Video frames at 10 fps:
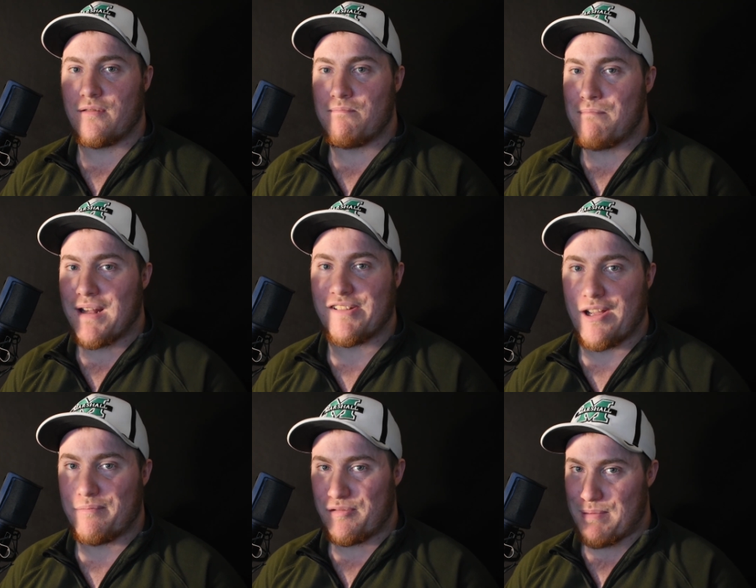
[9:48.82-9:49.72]
mess
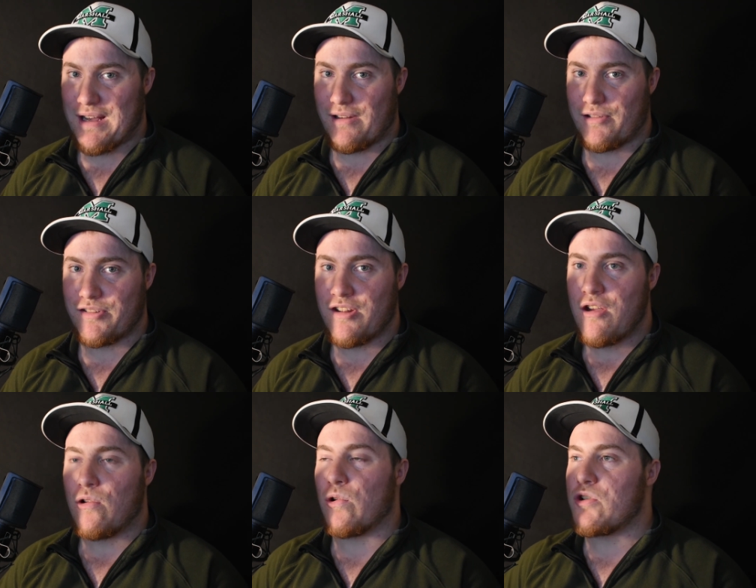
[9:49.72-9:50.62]
up spells,
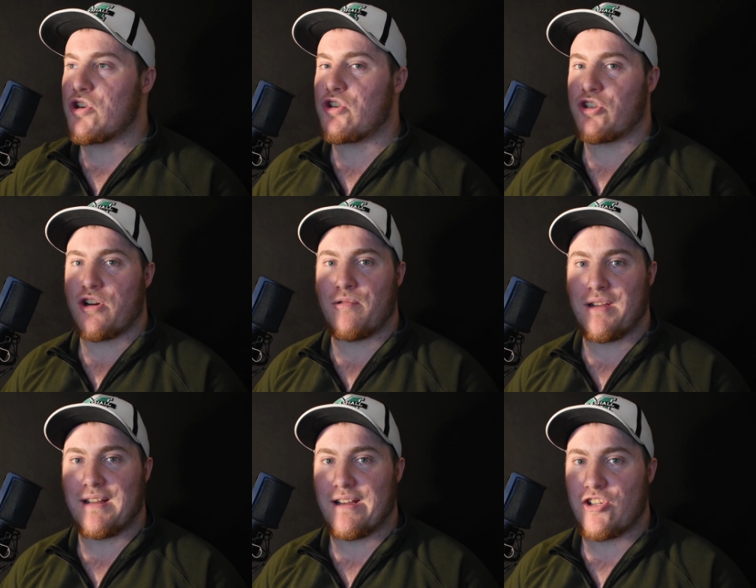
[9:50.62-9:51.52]
or just
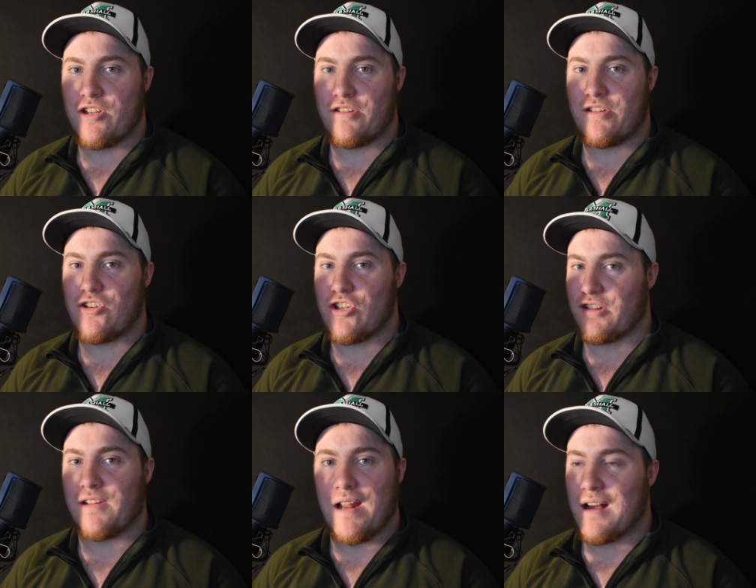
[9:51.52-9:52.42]
showing that she's
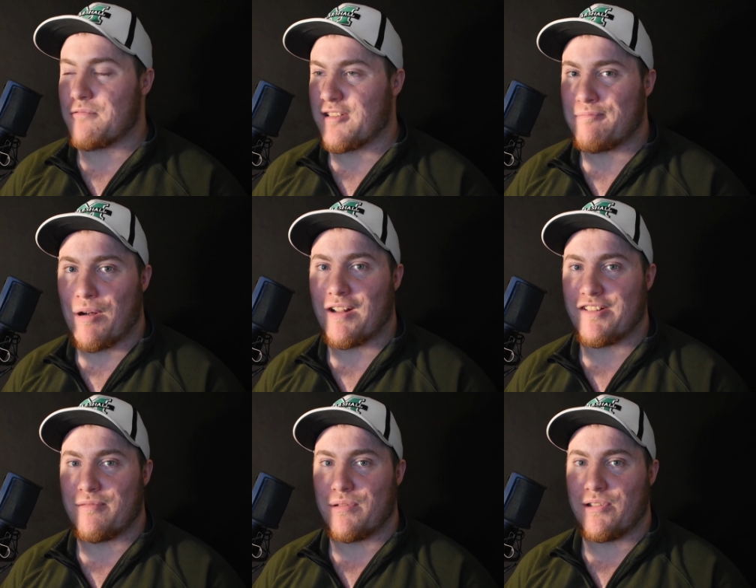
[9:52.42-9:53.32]
just not
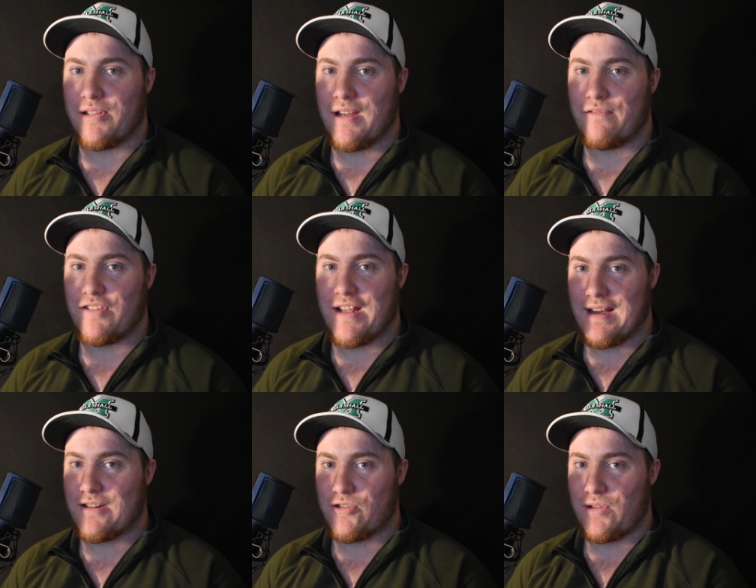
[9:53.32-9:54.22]
responsible enough to
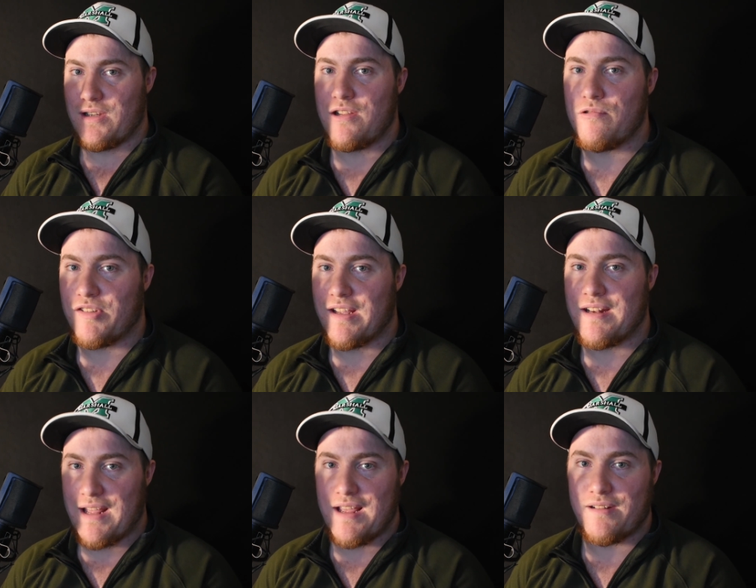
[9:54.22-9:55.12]
actually use it
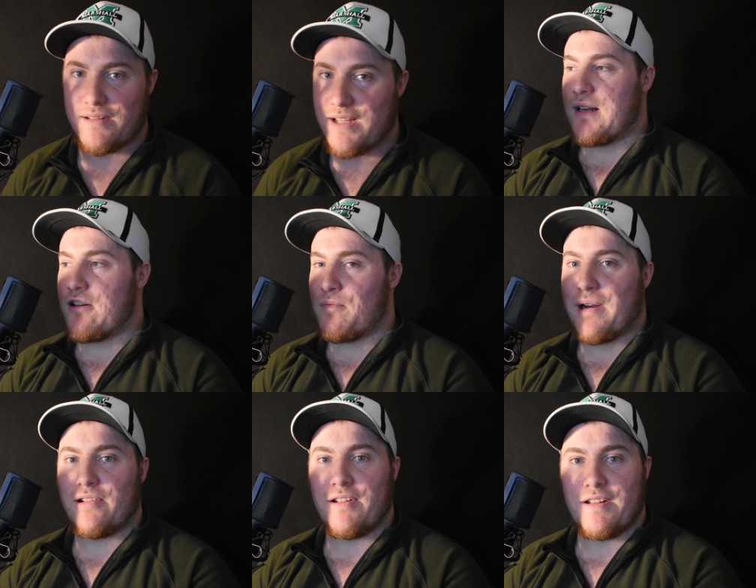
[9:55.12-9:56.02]
and handle it. Now,
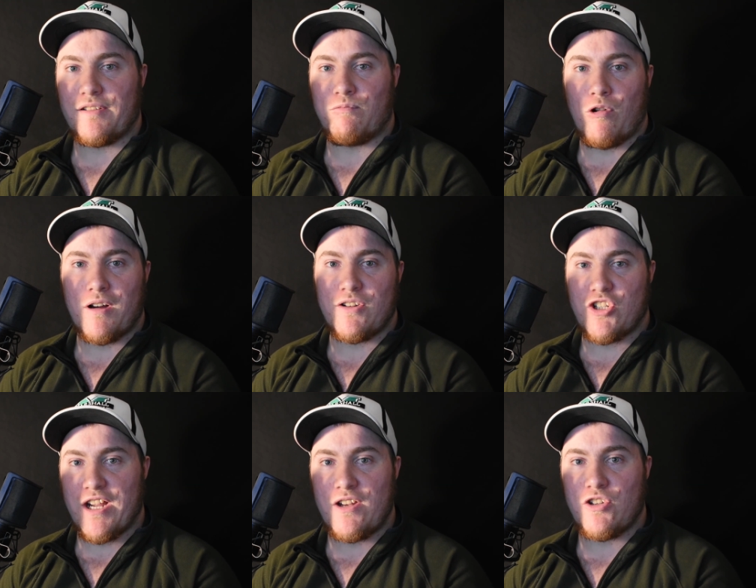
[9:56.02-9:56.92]
apparently this wand
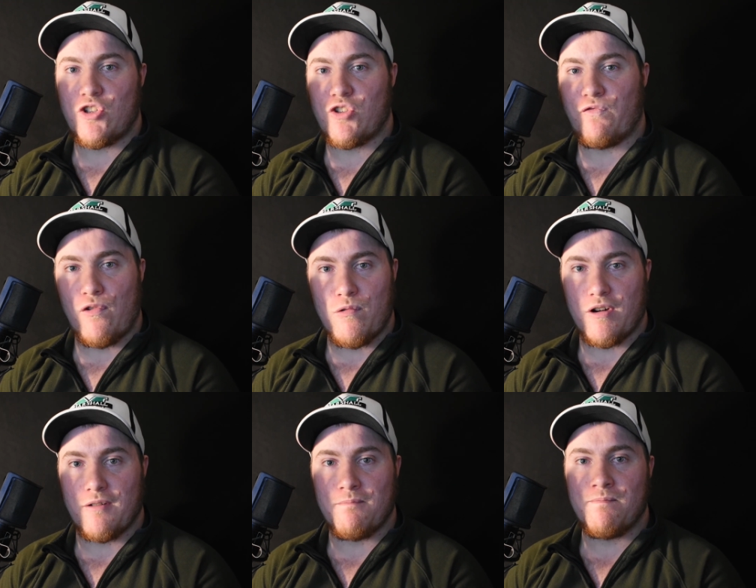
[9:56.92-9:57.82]
changes
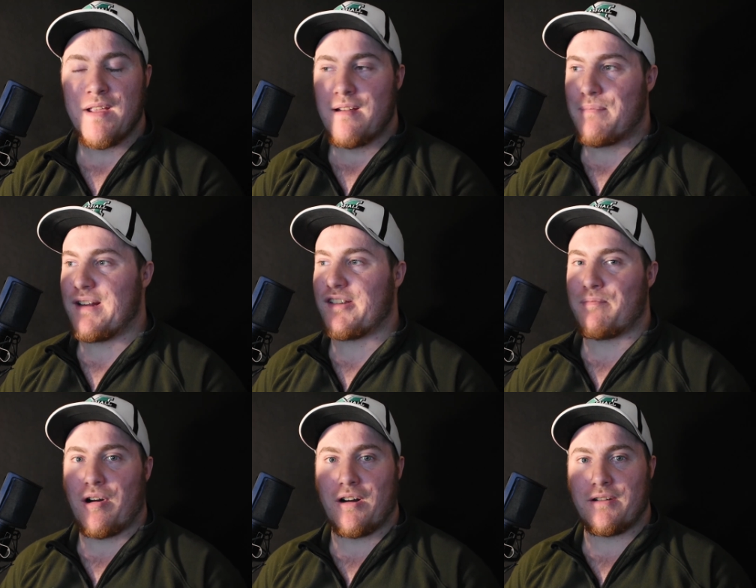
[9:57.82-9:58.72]
form based
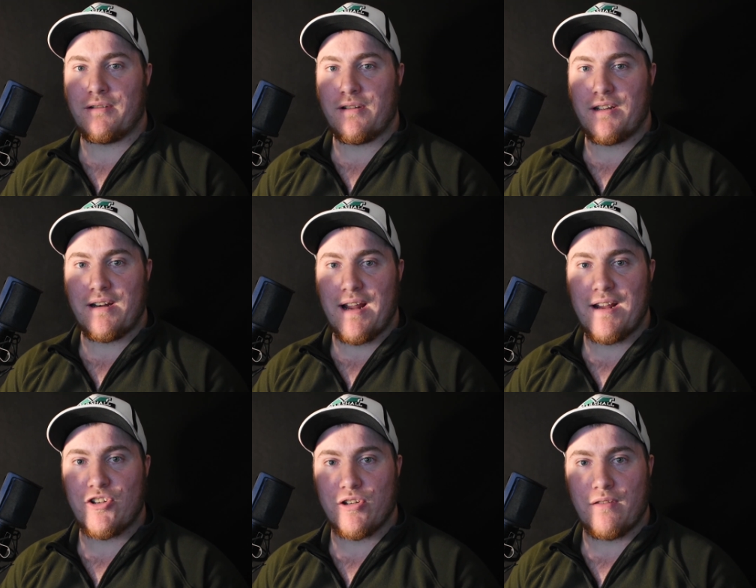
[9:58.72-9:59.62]
upon the
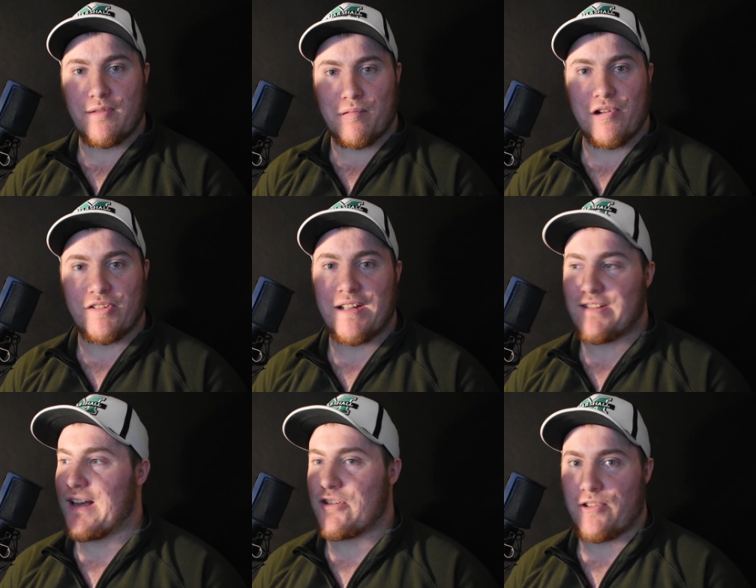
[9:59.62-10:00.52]
nature of the person
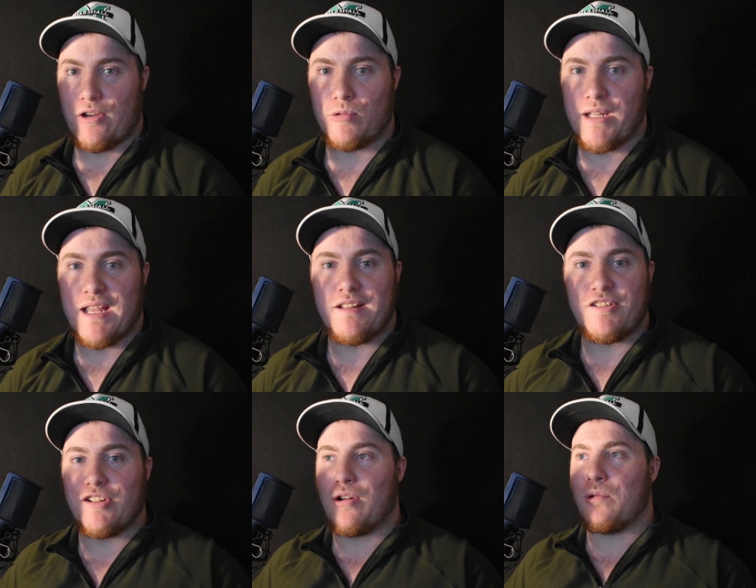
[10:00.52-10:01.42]
that's actually holding it.
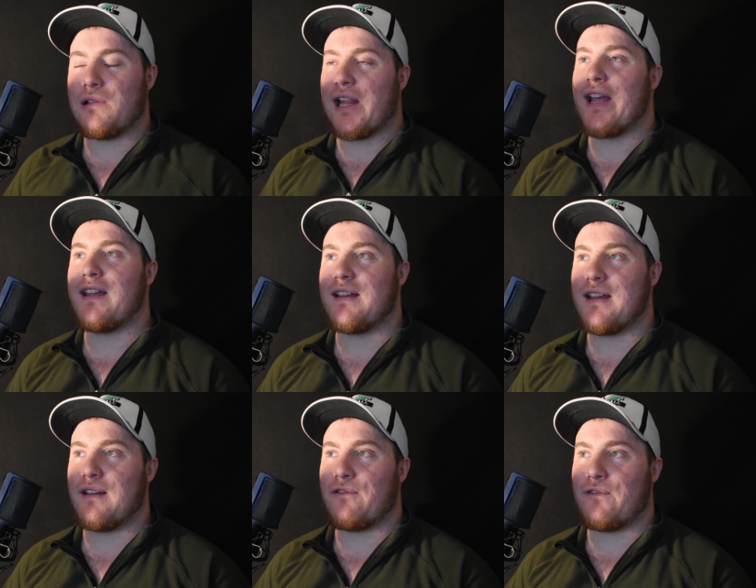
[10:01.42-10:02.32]
So light
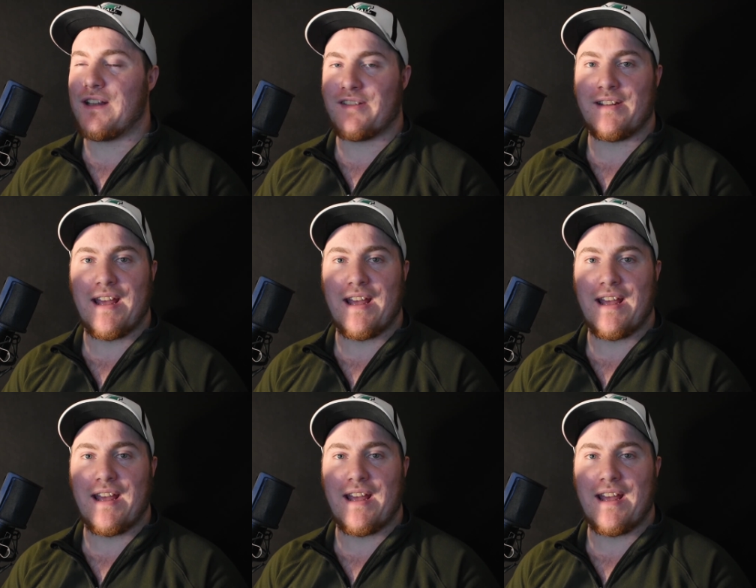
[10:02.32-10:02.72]
if it's in the